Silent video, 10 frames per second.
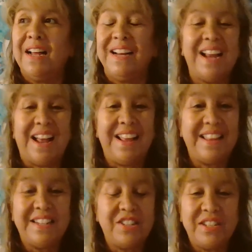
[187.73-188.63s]
yeah,
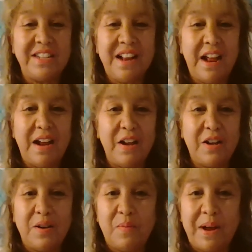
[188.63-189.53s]
it's just not a
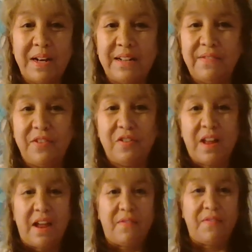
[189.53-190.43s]
good way to live your
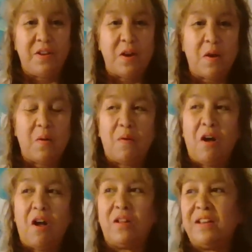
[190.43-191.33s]
life.
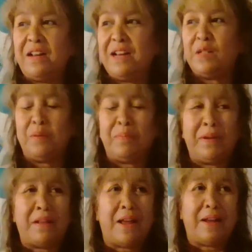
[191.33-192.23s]
Holidays would
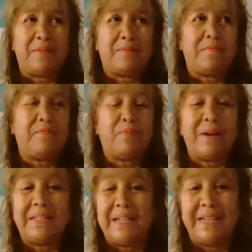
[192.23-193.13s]
be like
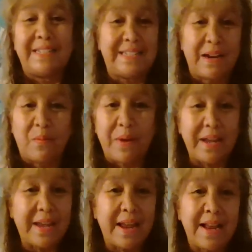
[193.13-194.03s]
President's Day
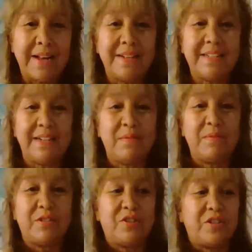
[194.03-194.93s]
weekend. It
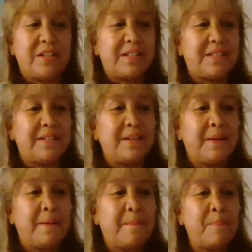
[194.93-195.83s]
was just,